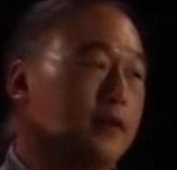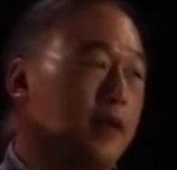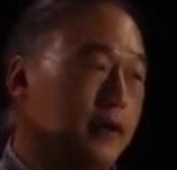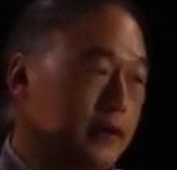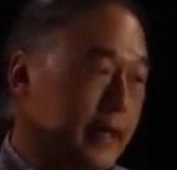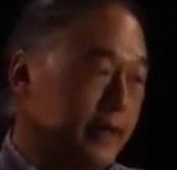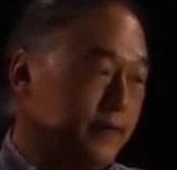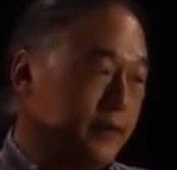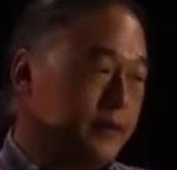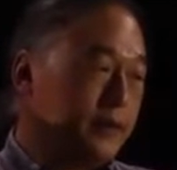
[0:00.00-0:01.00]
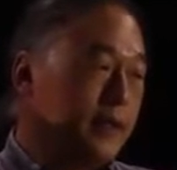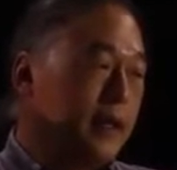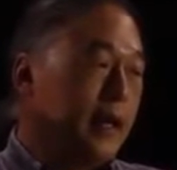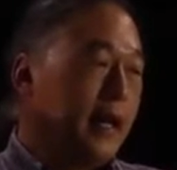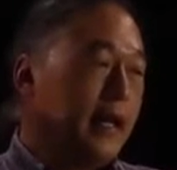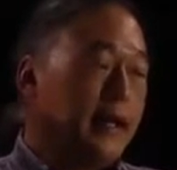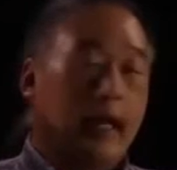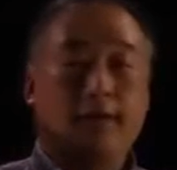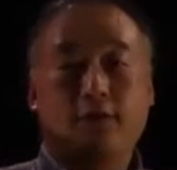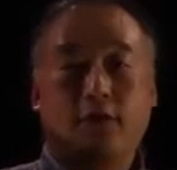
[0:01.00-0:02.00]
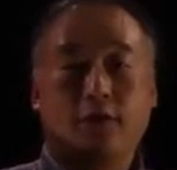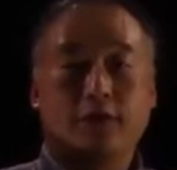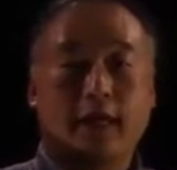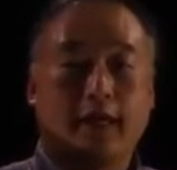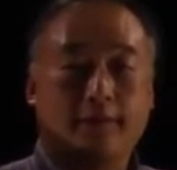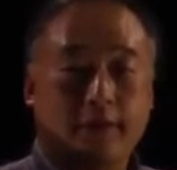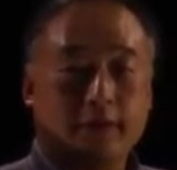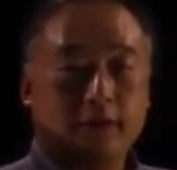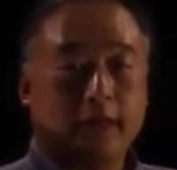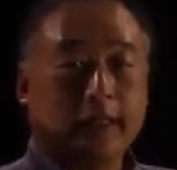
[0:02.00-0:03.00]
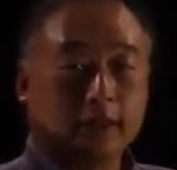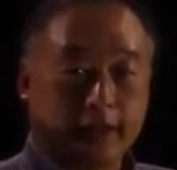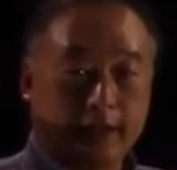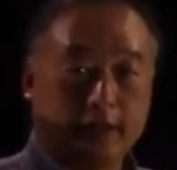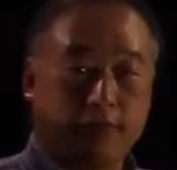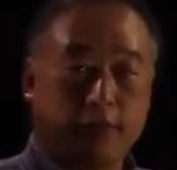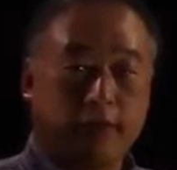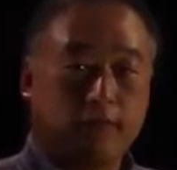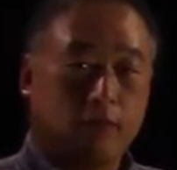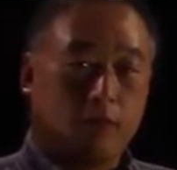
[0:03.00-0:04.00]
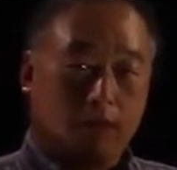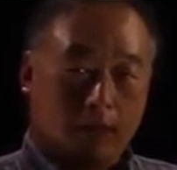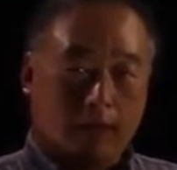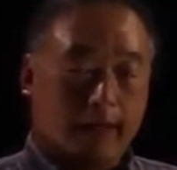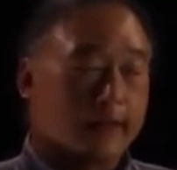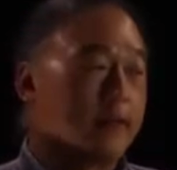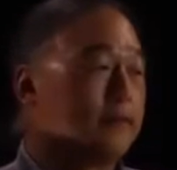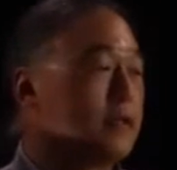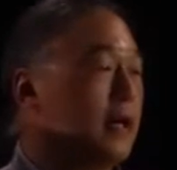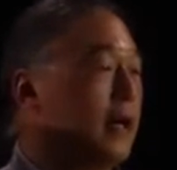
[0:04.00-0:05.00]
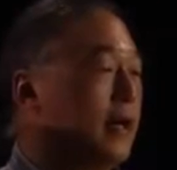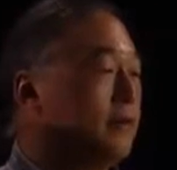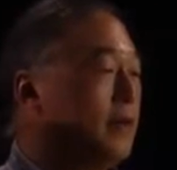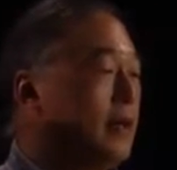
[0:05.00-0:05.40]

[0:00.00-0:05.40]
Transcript: on, Canvas and have used Canvas extensively for a length of time,